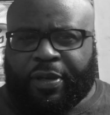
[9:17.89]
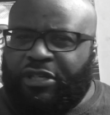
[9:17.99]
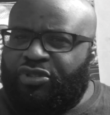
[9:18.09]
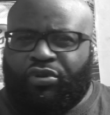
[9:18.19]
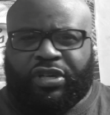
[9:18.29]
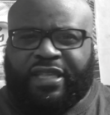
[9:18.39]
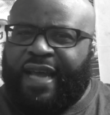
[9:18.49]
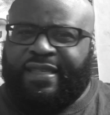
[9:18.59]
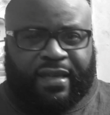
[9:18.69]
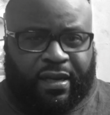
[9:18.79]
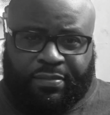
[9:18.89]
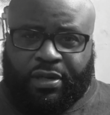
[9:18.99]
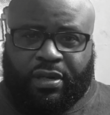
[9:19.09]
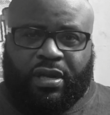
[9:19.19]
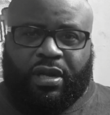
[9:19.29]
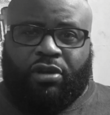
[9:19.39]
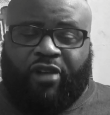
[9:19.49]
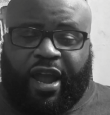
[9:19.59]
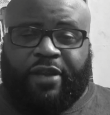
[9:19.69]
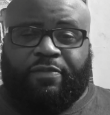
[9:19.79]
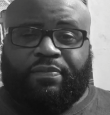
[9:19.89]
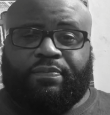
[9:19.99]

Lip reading: They tore his ass up, right?